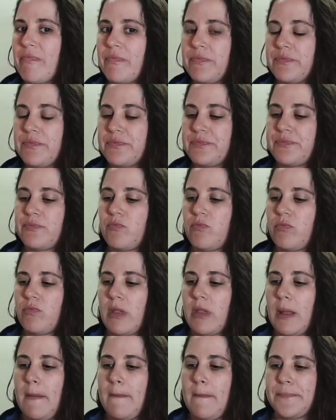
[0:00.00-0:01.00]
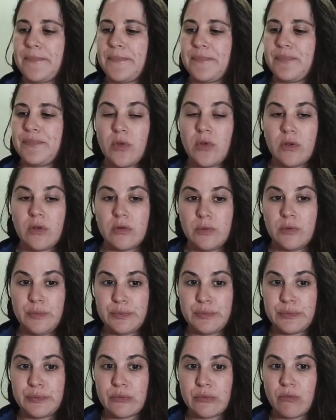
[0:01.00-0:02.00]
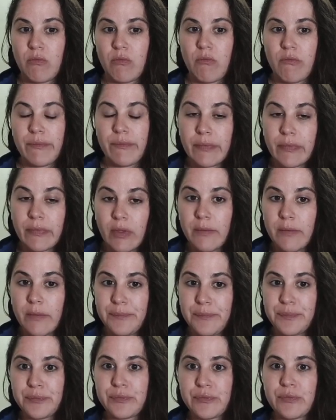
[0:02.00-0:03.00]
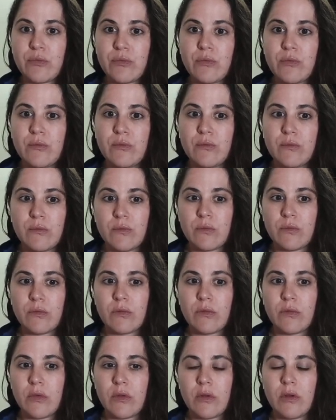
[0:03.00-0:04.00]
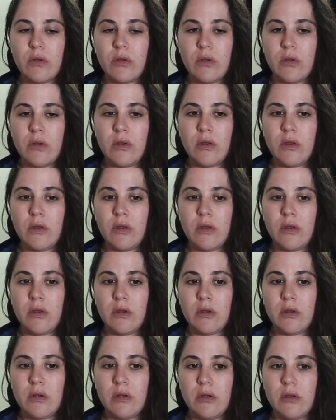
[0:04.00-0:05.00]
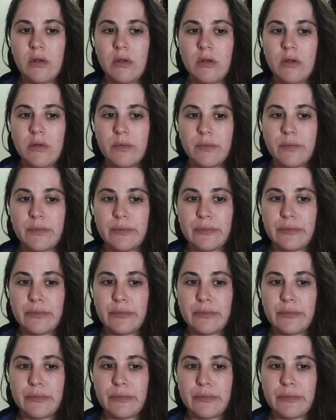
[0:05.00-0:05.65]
This person isn't speaking.